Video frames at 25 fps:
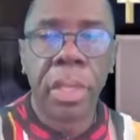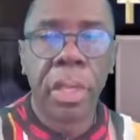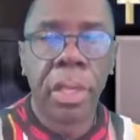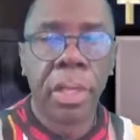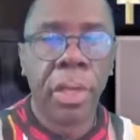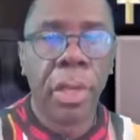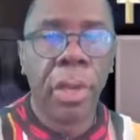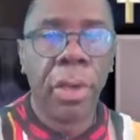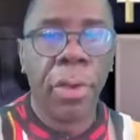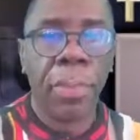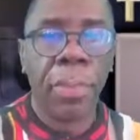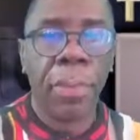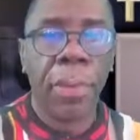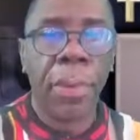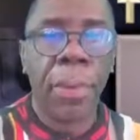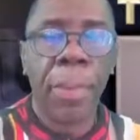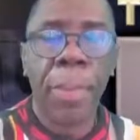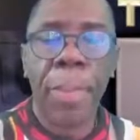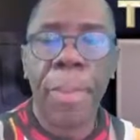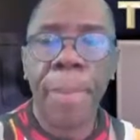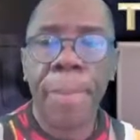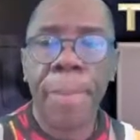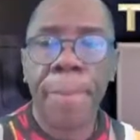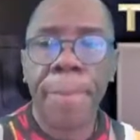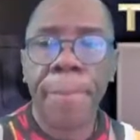
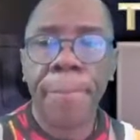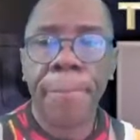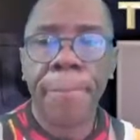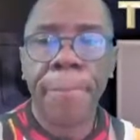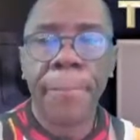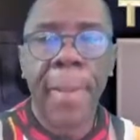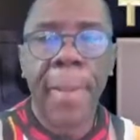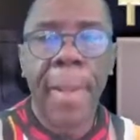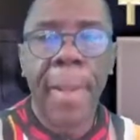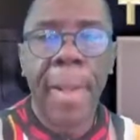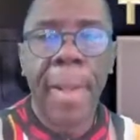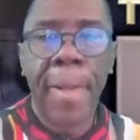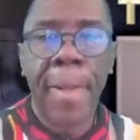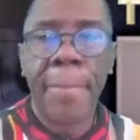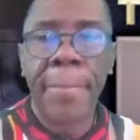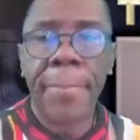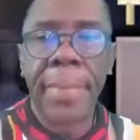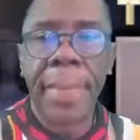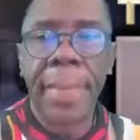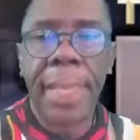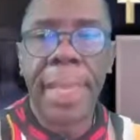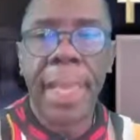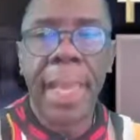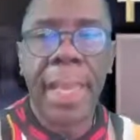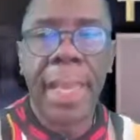Global,
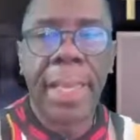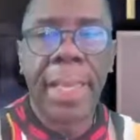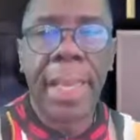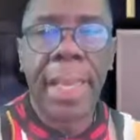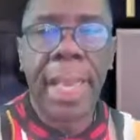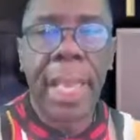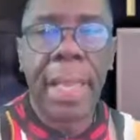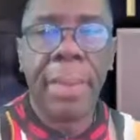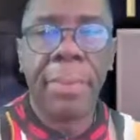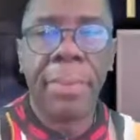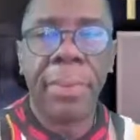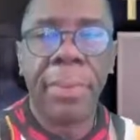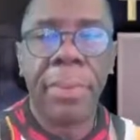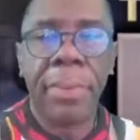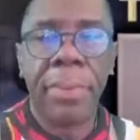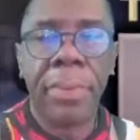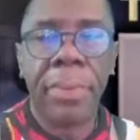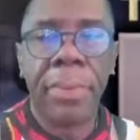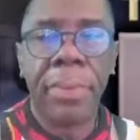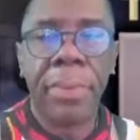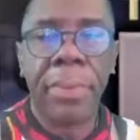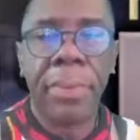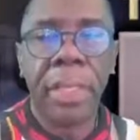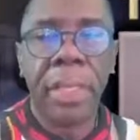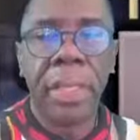Ian Campbell.
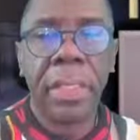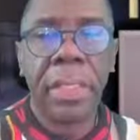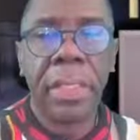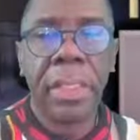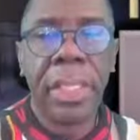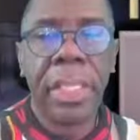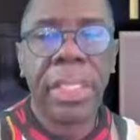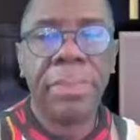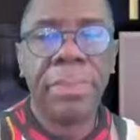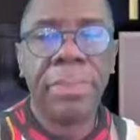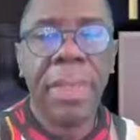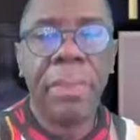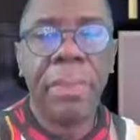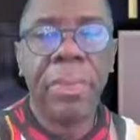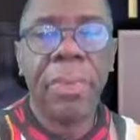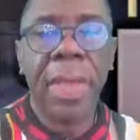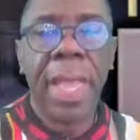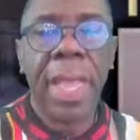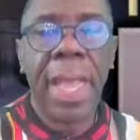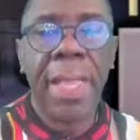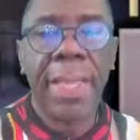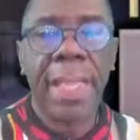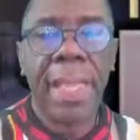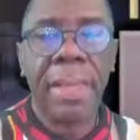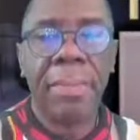These
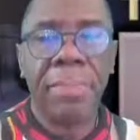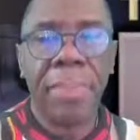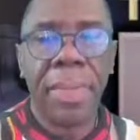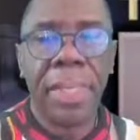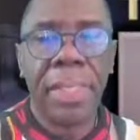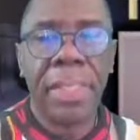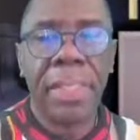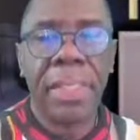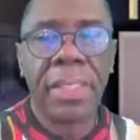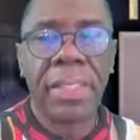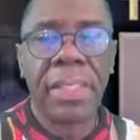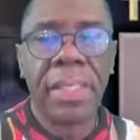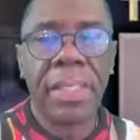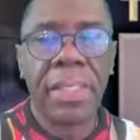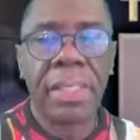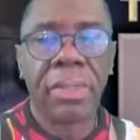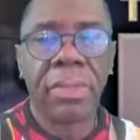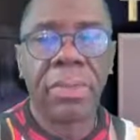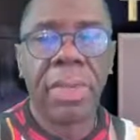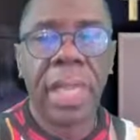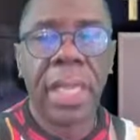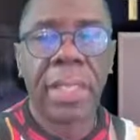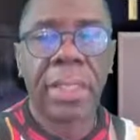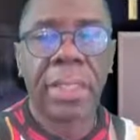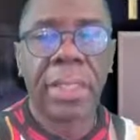people had their businesses
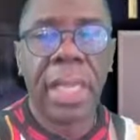on our